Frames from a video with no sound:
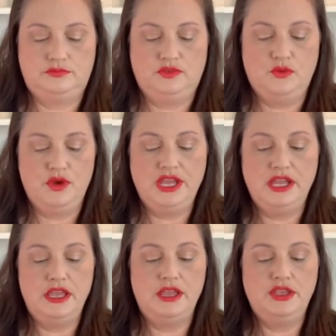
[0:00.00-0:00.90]
We're
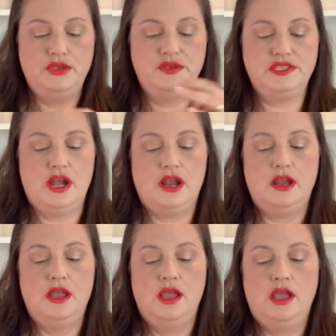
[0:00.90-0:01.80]
gonna use
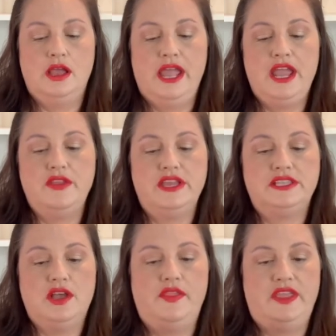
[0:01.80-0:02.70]
our hair
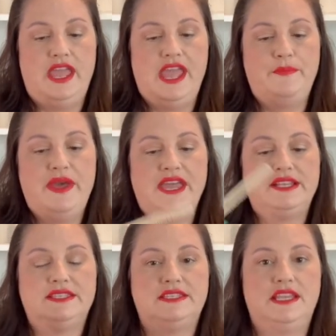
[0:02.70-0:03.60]
that's on the
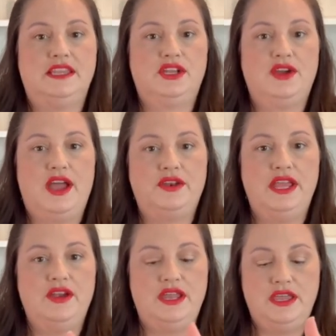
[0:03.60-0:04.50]
apex in the crown
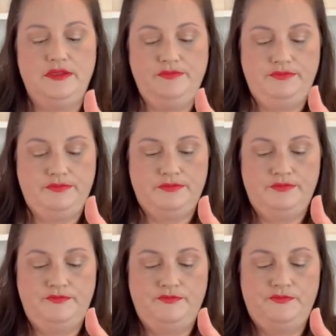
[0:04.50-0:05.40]
area,
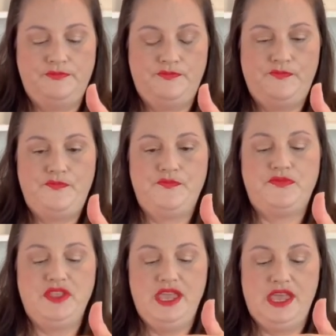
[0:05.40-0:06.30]

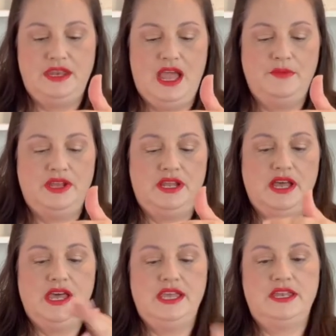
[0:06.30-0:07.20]
and I'm gonna
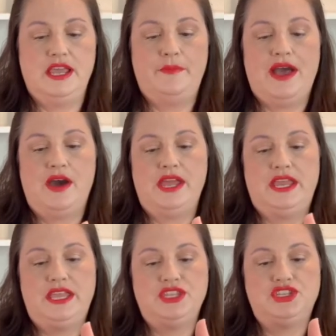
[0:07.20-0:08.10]
cut about
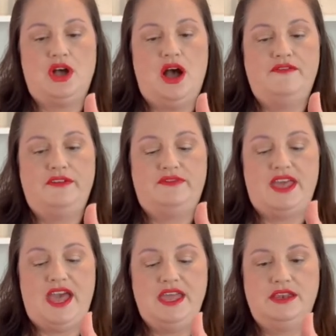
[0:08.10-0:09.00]
an inch off of
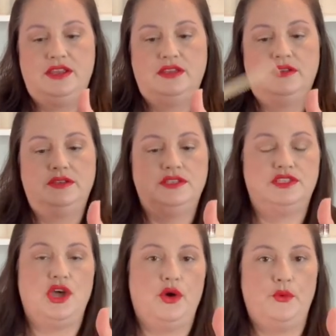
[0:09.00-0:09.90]
that.
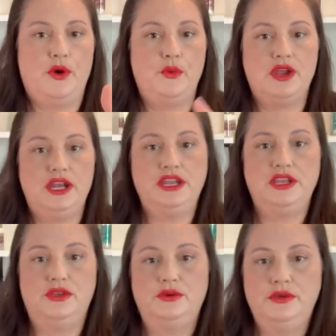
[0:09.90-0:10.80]
So what we're gonna
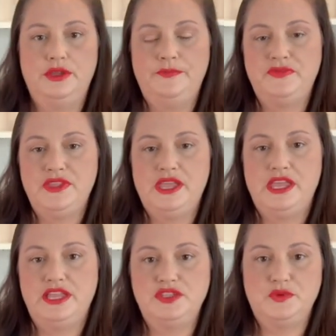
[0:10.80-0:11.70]
do
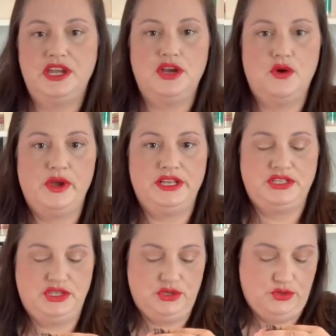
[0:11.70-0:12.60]
is we're going
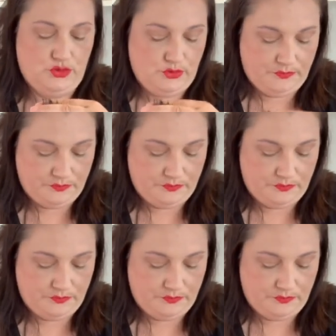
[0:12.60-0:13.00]
to